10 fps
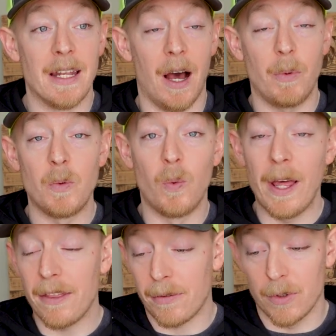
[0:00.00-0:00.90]
Now we
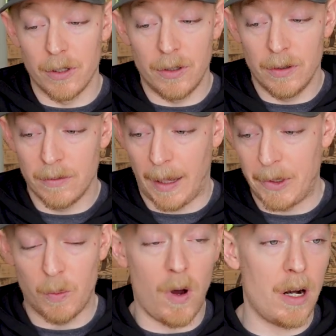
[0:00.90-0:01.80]
went through,
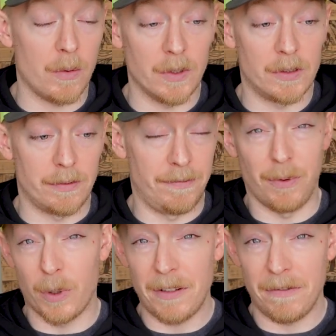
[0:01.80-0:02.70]
the water was
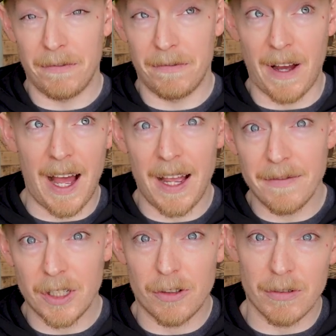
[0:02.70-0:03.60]

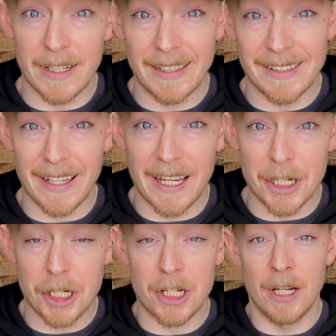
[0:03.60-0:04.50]
45
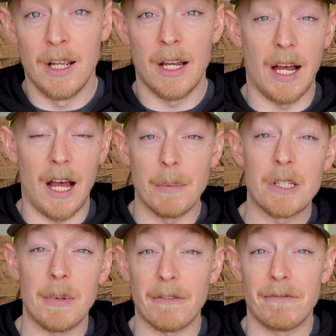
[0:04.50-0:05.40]
degrees-ish, up
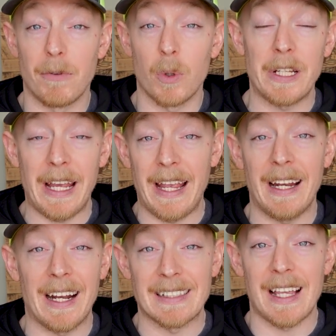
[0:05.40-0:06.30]
to about 48
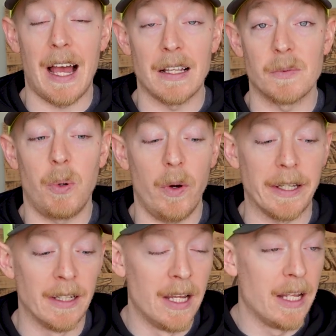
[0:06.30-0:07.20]
at its highest
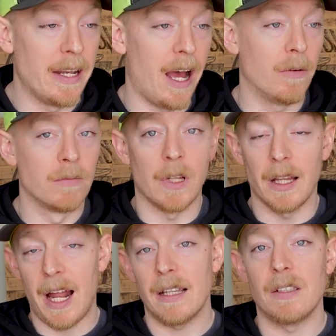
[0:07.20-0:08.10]
point. Now, a
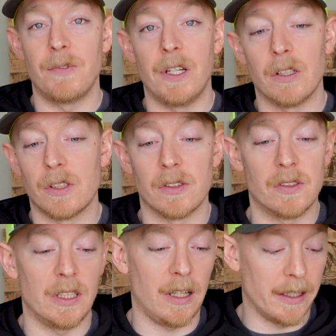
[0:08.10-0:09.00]
lot of these videos you'll
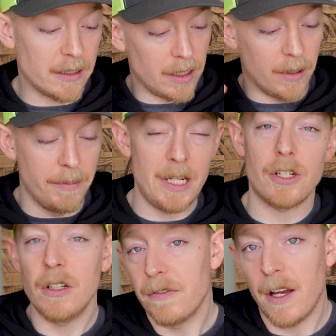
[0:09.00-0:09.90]
see like, you know, make
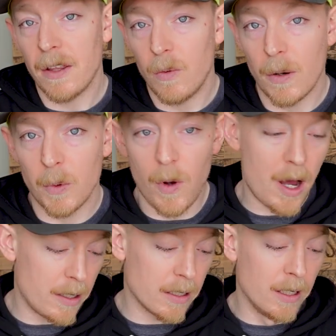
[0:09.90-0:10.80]
sure you find the warmer
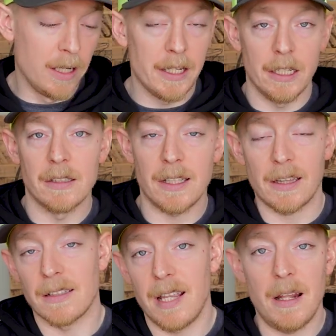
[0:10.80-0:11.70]
water. Here's like
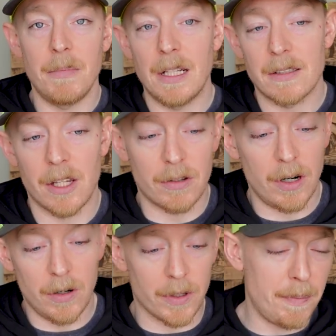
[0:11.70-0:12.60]
the 10 baits to
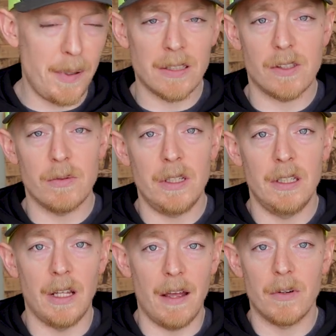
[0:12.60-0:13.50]
throw or the best
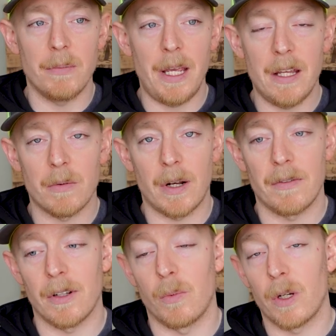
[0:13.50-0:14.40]
three ever made or
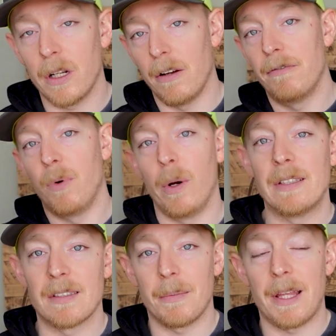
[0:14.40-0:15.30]
whatever. We're gonna
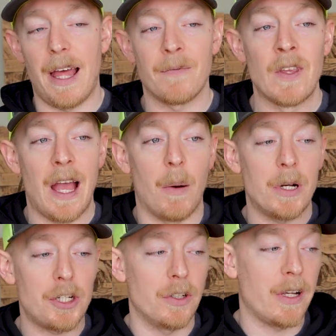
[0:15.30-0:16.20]
avoid some of that. I
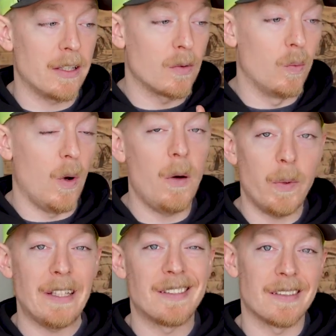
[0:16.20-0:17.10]
wanna show you guys what
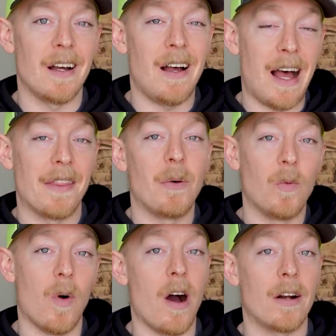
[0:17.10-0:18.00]
we saw on the
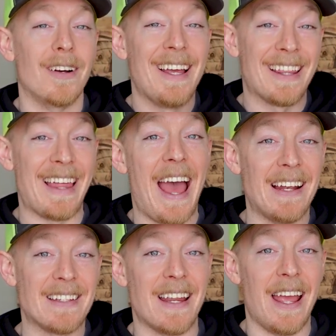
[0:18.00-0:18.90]
water
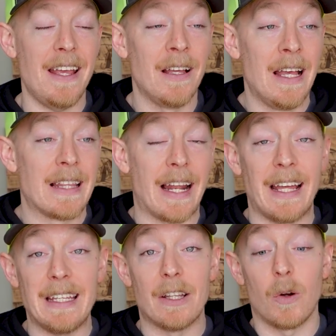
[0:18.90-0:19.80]
that day that
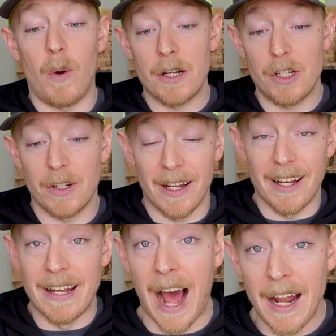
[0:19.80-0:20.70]
I either want you to
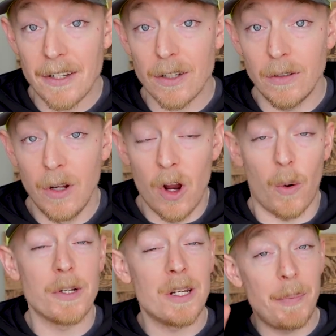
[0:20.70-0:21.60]
not do
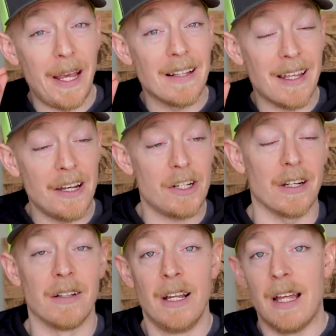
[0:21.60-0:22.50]
or want you to pay
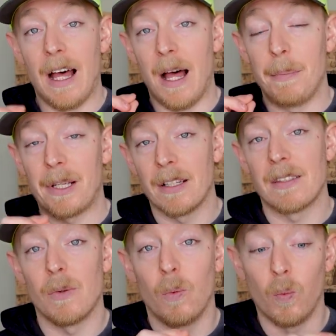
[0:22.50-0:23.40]
attention
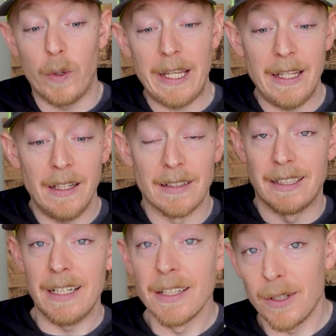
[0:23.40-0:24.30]
because we
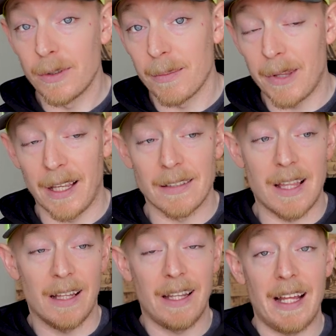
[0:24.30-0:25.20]
didn't do some things
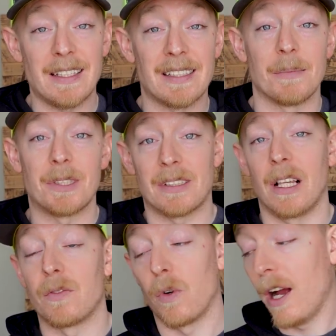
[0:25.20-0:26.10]
that led to some
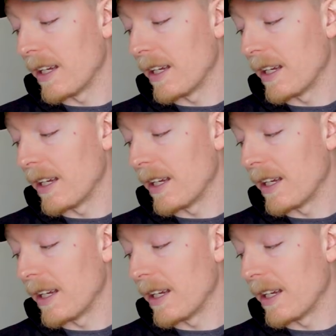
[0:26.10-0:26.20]
success for